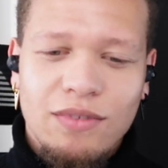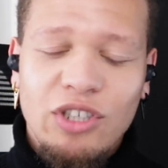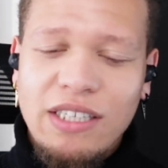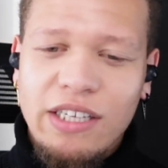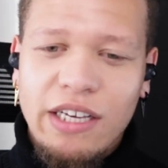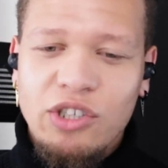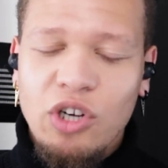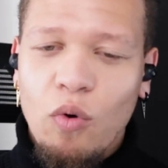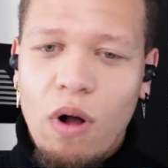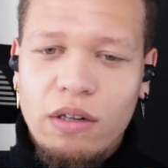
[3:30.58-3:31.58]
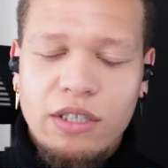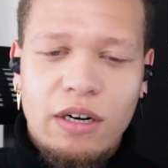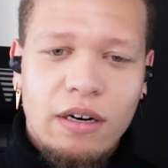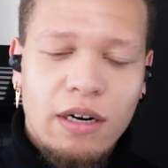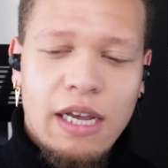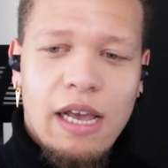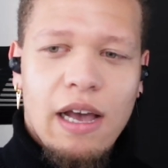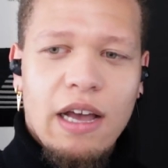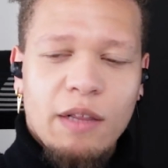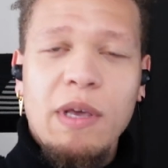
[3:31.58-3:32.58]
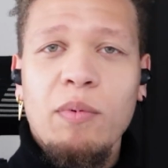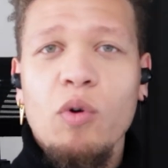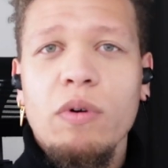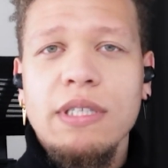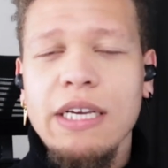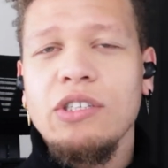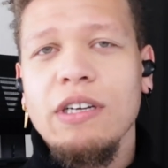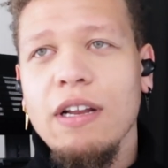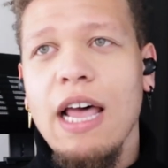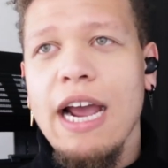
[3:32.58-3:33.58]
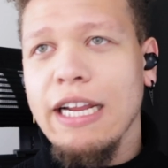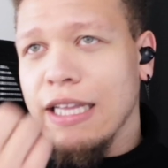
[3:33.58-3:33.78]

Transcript: Jesse Showalter, people who were teaching online.